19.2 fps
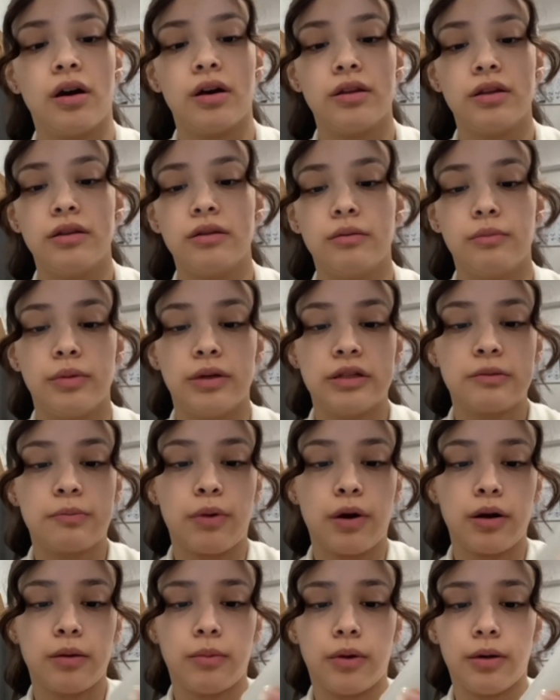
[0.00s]
and then the best
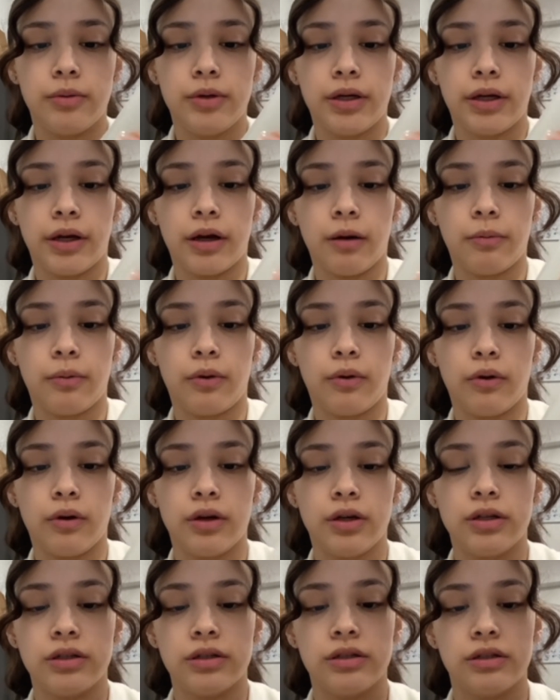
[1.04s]
part about being a Capricorn
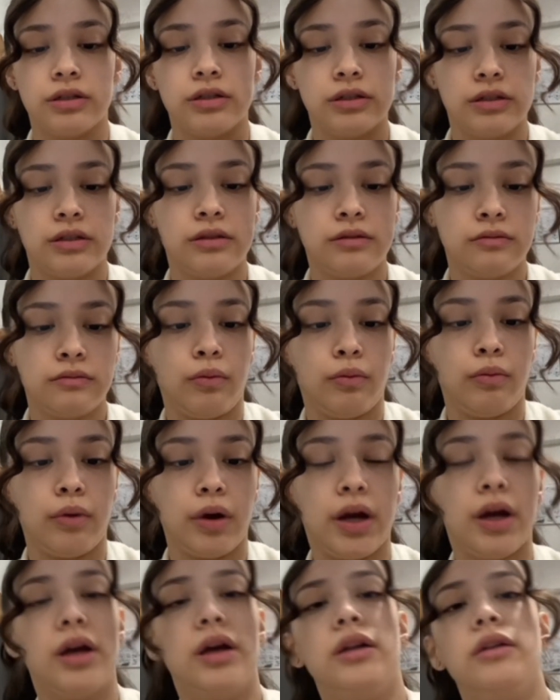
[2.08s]
is
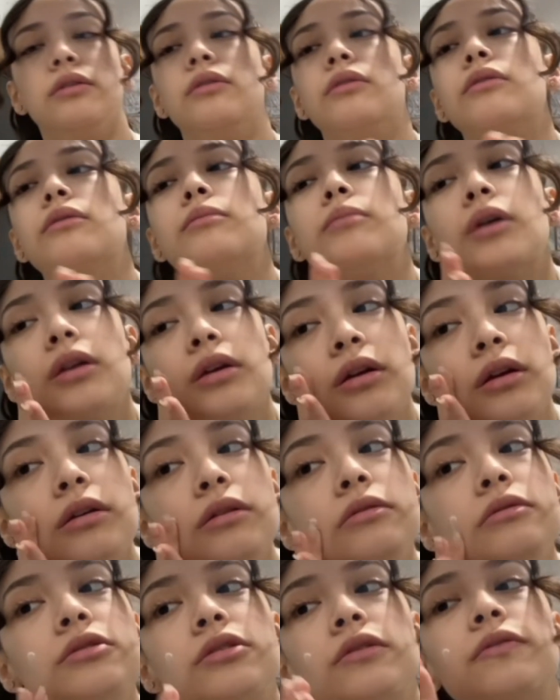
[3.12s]
when don't nobody get
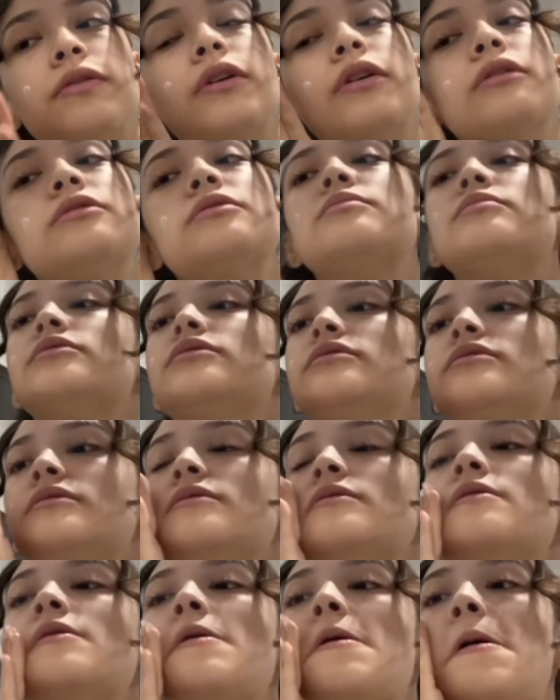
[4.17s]
you shit for Christmas,
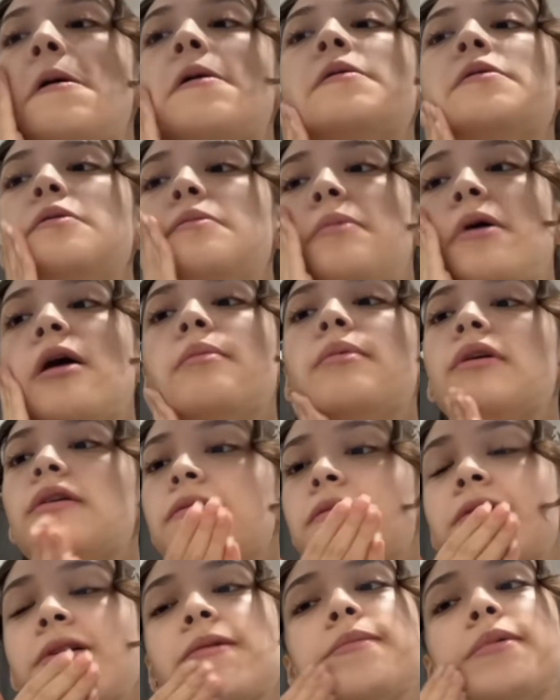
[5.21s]
you pop
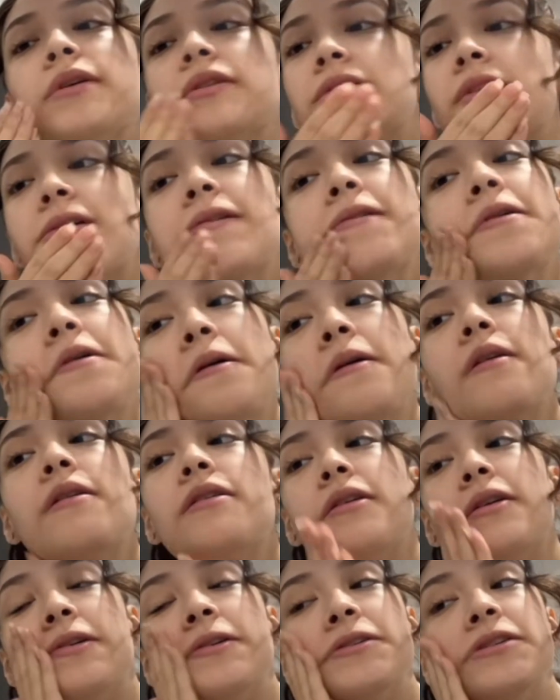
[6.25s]
out for your birthday
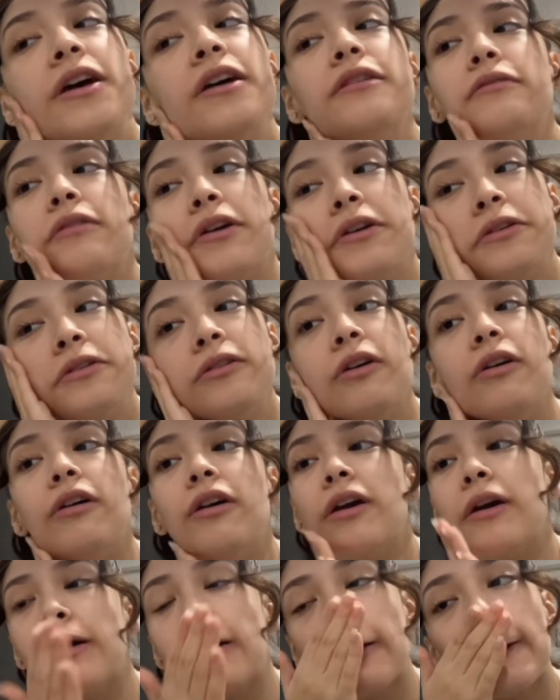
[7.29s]
in January and you go
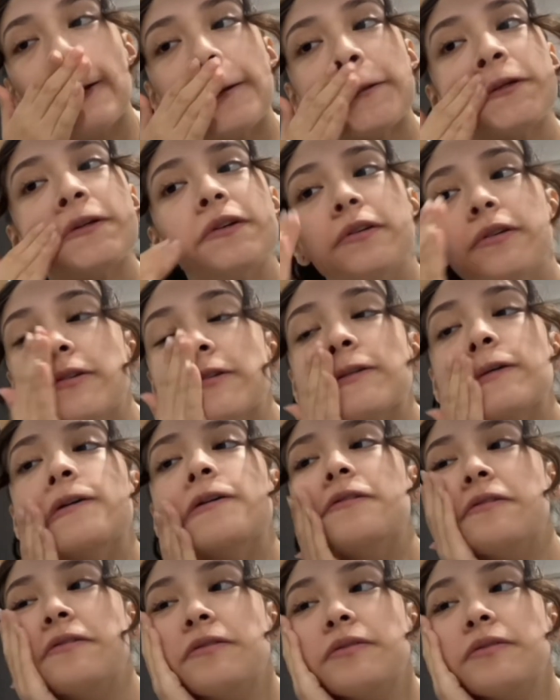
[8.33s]
get all that shit yourself.